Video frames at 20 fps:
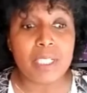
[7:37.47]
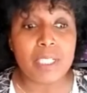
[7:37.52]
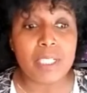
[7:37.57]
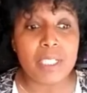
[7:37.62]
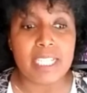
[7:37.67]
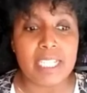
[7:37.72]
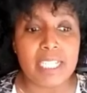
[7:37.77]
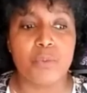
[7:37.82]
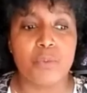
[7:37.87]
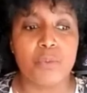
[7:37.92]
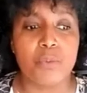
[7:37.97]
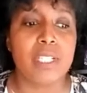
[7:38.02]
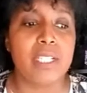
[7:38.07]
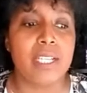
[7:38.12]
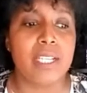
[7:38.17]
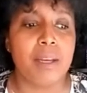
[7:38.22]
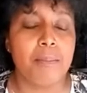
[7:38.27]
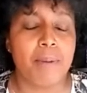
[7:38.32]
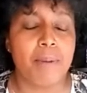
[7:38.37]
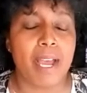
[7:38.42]
is
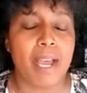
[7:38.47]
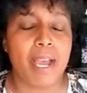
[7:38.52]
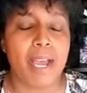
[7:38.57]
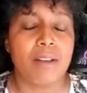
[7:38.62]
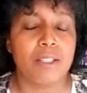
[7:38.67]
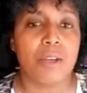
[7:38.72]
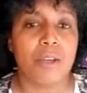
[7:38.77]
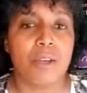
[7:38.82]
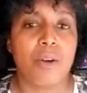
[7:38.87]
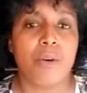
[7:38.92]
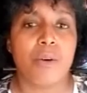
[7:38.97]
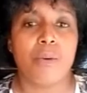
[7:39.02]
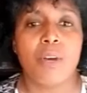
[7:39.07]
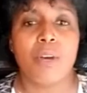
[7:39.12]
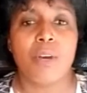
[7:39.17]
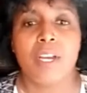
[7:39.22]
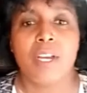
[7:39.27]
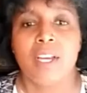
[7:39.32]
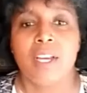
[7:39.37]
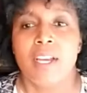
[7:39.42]
really about,
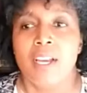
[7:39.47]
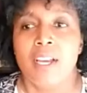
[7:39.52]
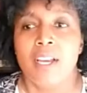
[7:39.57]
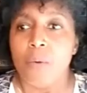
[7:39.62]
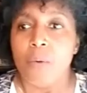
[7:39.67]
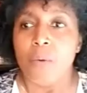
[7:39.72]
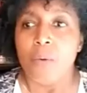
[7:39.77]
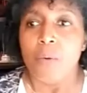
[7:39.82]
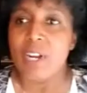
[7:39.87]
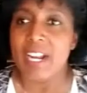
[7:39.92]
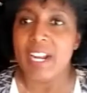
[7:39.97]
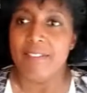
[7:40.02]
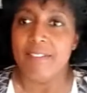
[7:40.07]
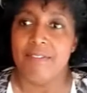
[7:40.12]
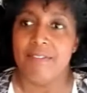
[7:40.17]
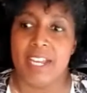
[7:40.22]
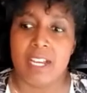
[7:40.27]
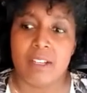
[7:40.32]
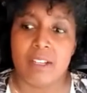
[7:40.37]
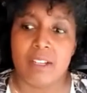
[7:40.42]
what I
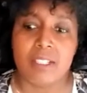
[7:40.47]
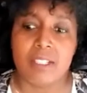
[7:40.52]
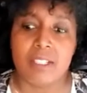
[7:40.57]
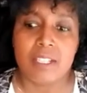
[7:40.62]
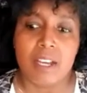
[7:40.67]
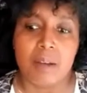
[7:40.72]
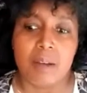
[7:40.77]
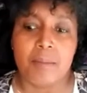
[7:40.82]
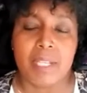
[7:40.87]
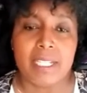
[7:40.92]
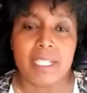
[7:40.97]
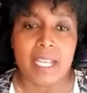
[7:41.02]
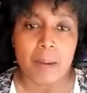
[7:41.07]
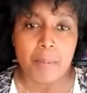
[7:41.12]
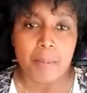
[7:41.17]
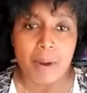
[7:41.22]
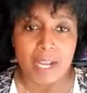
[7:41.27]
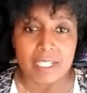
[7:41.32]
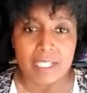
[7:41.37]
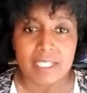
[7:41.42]
found in that
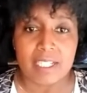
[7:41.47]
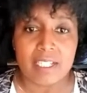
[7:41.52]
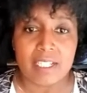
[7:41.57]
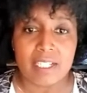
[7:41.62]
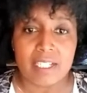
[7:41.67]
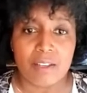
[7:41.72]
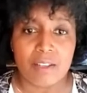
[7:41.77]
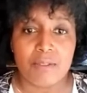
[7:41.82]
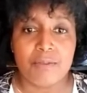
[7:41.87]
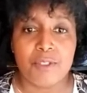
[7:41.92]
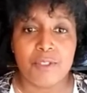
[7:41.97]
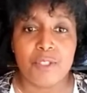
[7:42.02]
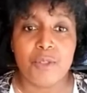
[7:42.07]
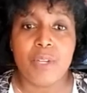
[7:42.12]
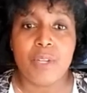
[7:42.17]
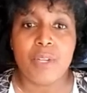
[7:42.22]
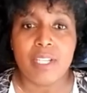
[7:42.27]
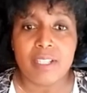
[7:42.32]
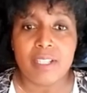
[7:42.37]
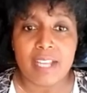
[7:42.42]
process of
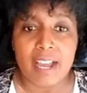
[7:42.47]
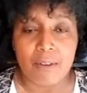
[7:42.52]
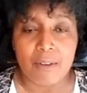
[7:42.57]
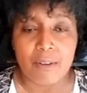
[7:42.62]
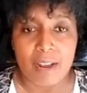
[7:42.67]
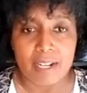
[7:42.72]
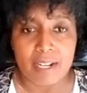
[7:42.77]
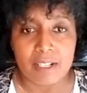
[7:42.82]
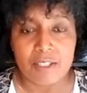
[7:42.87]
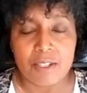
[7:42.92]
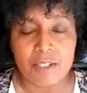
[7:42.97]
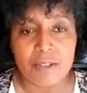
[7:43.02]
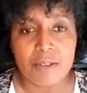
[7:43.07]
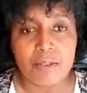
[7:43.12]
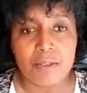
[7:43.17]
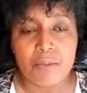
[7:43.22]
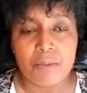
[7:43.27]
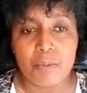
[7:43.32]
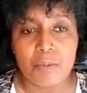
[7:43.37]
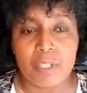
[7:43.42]
doing that
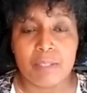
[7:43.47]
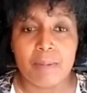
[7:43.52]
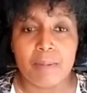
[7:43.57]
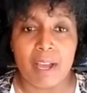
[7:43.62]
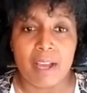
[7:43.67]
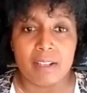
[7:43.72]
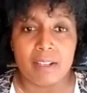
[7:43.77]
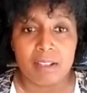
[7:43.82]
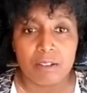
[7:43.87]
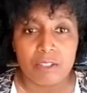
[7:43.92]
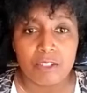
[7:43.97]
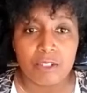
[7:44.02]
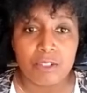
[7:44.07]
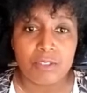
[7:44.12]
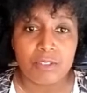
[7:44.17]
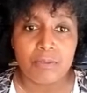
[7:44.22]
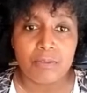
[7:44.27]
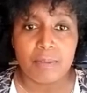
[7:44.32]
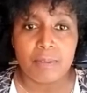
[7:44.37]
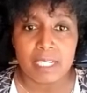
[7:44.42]
gratitude with my adult
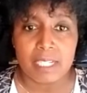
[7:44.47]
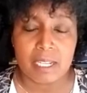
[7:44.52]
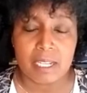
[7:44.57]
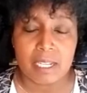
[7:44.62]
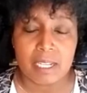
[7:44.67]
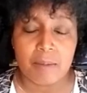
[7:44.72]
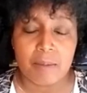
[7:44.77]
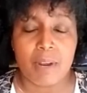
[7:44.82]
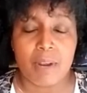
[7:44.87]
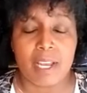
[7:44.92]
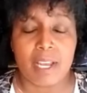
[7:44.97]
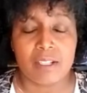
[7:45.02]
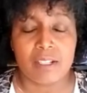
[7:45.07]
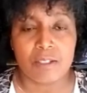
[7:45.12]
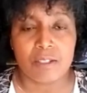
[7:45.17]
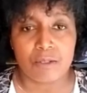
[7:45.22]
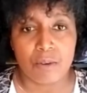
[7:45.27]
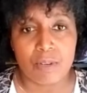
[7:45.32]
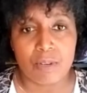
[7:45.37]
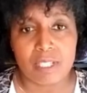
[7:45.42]
children from that standpoint, and the
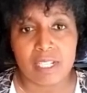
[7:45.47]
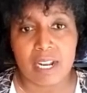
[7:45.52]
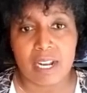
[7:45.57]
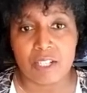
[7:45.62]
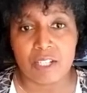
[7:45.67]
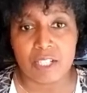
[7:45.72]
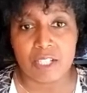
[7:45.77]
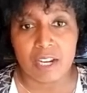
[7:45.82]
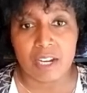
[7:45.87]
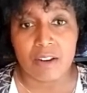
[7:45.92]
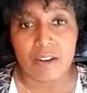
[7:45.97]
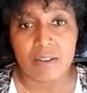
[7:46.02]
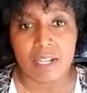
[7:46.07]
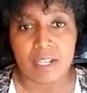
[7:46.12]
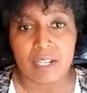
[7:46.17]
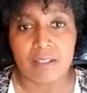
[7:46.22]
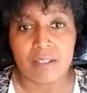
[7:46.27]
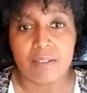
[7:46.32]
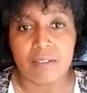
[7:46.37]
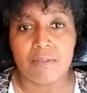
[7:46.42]
stories that I shared
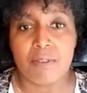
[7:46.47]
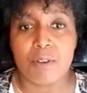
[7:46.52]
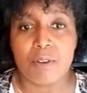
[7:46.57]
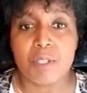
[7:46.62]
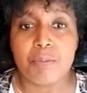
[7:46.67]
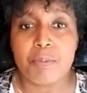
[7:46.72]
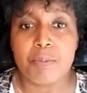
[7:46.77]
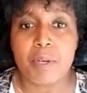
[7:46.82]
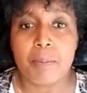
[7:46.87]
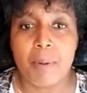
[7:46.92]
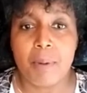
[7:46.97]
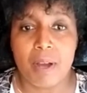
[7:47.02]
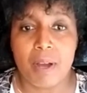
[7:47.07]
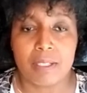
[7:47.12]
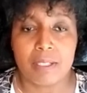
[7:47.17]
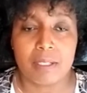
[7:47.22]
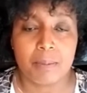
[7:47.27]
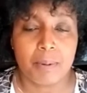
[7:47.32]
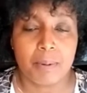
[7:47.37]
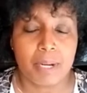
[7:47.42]
in the first book, Pause
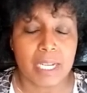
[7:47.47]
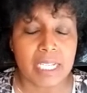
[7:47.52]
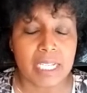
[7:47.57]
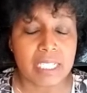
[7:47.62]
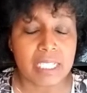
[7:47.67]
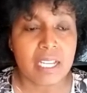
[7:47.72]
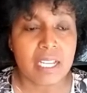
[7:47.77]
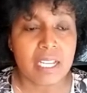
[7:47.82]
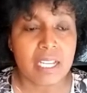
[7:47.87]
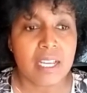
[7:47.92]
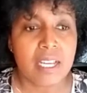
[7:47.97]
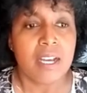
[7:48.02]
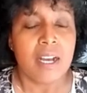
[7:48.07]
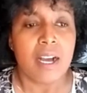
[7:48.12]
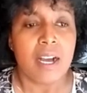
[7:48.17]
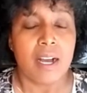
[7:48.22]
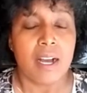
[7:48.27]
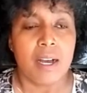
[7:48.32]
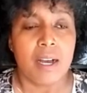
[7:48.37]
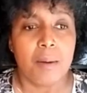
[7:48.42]
to Praise,
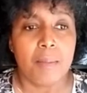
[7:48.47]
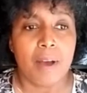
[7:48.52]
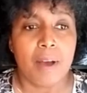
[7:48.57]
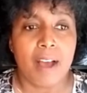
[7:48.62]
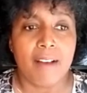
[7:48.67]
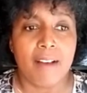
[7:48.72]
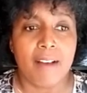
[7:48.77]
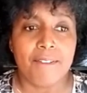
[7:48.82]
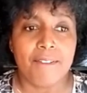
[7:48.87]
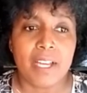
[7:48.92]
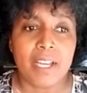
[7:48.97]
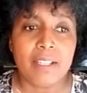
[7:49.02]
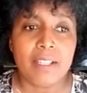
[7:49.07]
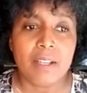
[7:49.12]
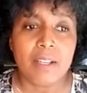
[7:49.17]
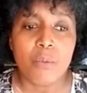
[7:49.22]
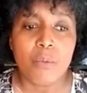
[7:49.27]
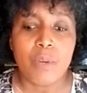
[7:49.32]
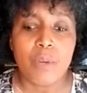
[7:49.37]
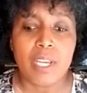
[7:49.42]
I found
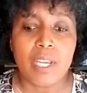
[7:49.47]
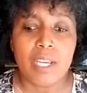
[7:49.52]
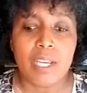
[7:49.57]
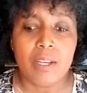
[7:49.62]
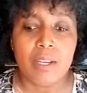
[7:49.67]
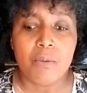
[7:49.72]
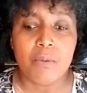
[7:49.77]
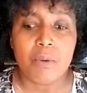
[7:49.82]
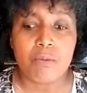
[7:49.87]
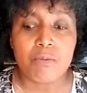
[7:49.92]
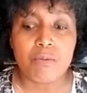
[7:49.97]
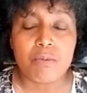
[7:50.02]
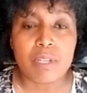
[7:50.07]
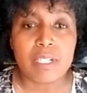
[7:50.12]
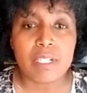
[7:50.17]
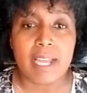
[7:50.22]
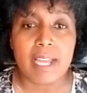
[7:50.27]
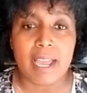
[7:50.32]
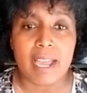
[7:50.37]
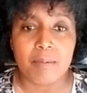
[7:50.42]
that we were
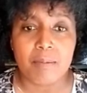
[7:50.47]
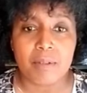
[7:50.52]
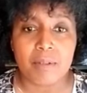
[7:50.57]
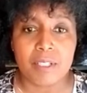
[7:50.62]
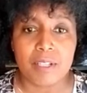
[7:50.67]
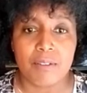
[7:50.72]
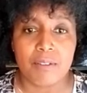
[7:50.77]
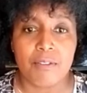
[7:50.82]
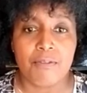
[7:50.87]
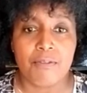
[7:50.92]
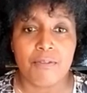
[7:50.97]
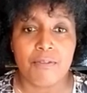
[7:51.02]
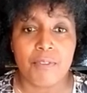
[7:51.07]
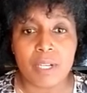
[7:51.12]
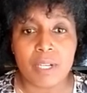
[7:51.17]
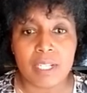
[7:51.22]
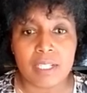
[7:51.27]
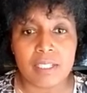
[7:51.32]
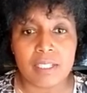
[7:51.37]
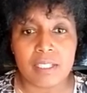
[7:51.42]
really able to
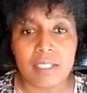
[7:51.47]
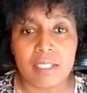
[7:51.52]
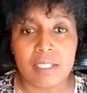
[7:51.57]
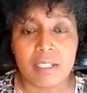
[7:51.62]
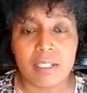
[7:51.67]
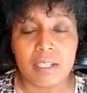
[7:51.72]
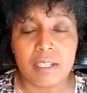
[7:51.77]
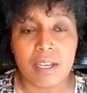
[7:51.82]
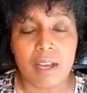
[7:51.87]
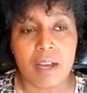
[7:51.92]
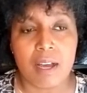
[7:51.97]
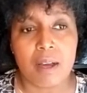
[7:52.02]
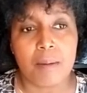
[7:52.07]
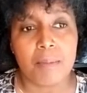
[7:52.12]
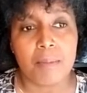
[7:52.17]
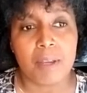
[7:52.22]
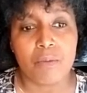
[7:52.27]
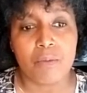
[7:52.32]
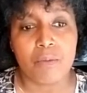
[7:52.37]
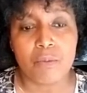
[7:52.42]
focus
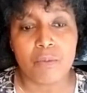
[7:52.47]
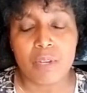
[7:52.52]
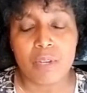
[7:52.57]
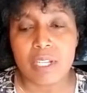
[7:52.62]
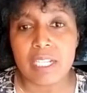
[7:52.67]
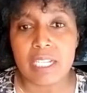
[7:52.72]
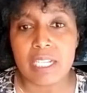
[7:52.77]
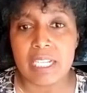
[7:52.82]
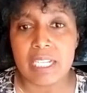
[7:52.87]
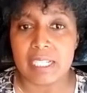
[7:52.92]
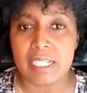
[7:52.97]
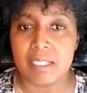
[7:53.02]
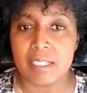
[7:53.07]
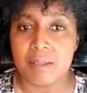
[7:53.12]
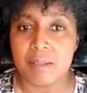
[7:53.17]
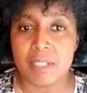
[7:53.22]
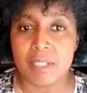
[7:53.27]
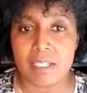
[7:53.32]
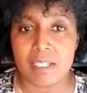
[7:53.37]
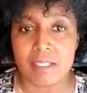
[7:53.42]
and really get
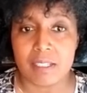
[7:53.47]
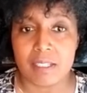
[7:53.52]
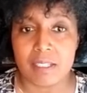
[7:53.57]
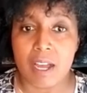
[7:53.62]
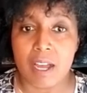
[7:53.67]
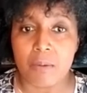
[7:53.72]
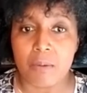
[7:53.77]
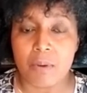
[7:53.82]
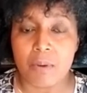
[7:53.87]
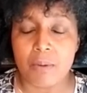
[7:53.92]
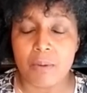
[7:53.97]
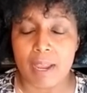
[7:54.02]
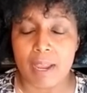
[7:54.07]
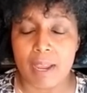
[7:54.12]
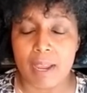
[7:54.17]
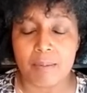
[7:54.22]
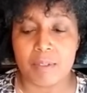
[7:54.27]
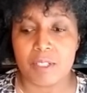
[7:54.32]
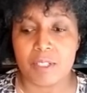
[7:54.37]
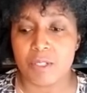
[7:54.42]
some things done. We were
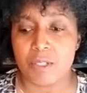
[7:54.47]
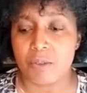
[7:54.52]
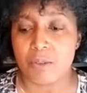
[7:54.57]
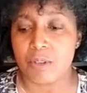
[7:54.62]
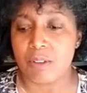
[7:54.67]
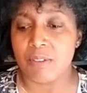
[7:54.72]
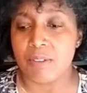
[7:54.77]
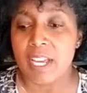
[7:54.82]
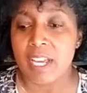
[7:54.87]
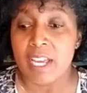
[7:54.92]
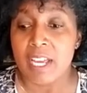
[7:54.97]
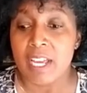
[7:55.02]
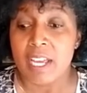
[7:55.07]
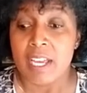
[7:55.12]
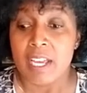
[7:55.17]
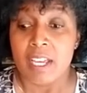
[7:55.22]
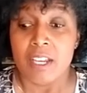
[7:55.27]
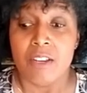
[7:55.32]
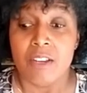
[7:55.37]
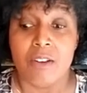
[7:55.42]
able to sort of,
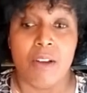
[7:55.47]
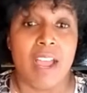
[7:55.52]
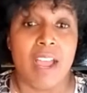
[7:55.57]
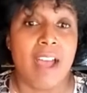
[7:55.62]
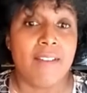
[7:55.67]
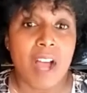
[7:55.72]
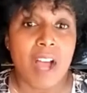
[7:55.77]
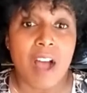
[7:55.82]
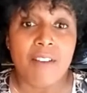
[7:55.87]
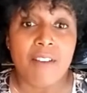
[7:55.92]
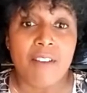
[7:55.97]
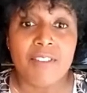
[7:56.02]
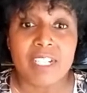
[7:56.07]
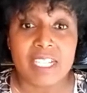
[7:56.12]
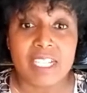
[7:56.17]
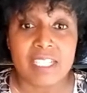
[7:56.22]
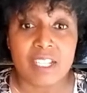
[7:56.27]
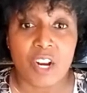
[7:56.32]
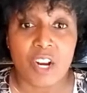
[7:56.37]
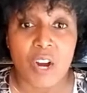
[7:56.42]
have
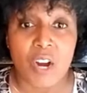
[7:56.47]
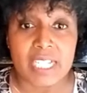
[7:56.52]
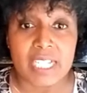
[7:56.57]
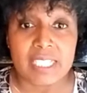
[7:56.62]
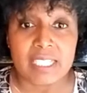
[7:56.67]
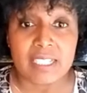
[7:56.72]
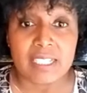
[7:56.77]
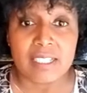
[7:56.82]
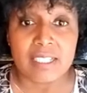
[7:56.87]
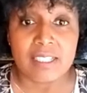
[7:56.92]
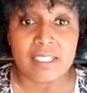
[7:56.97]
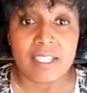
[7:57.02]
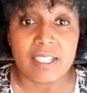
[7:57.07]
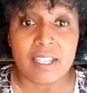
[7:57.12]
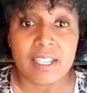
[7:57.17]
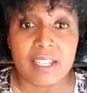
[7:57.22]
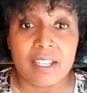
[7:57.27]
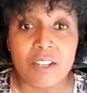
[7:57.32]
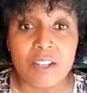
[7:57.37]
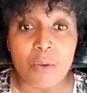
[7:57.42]
confidence in a crisis.
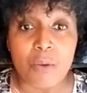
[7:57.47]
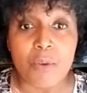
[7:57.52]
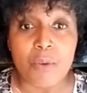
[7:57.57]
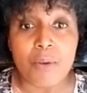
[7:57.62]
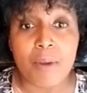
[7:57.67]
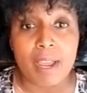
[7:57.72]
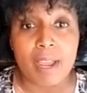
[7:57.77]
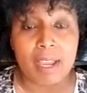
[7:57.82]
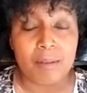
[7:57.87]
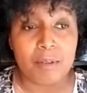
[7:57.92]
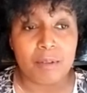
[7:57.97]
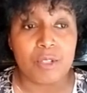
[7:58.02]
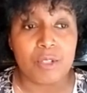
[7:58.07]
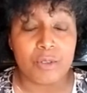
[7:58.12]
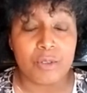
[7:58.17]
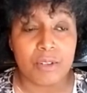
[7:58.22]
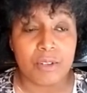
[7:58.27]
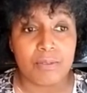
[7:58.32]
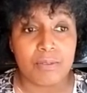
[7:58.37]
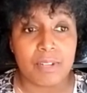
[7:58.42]
We were able to
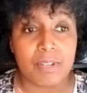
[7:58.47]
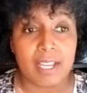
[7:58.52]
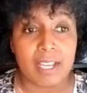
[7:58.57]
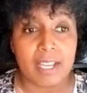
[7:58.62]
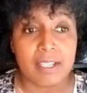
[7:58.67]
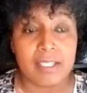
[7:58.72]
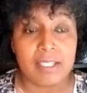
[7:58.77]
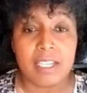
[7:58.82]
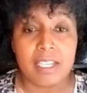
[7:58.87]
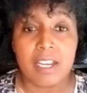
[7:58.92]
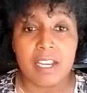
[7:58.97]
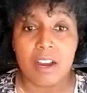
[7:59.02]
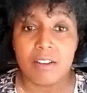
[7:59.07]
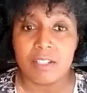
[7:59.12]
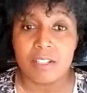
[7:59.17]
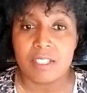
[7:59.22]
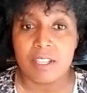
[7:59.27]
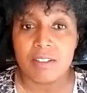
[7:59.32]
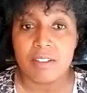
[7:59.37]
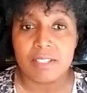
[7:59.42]
sort of like see
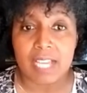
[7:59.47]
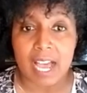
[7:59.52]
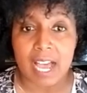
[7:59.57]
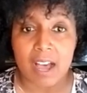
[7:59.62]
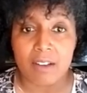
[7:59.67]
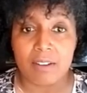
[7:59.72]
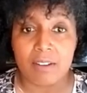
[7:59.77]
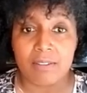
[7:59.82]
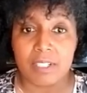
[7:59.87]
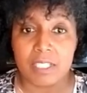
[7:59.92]
ourselves out of a